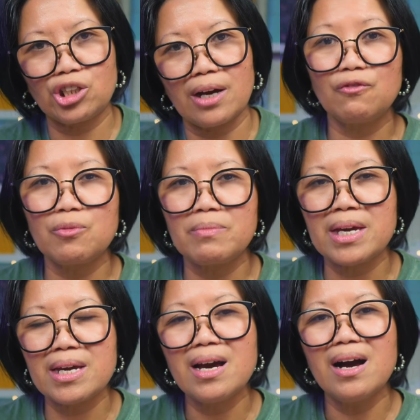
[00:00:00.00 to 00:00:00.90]
For me,
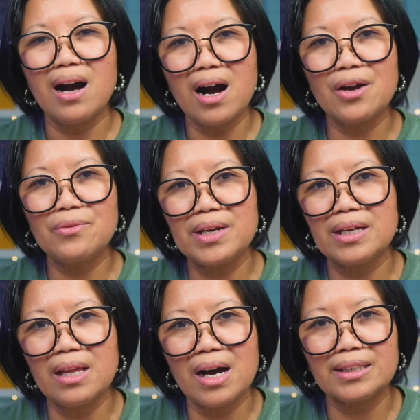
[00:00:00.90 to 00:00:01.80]
I
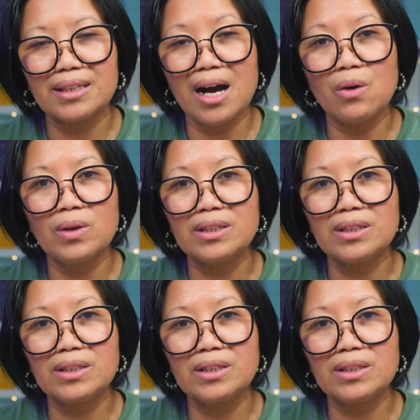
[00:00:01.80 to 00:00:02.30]
realized I wasn't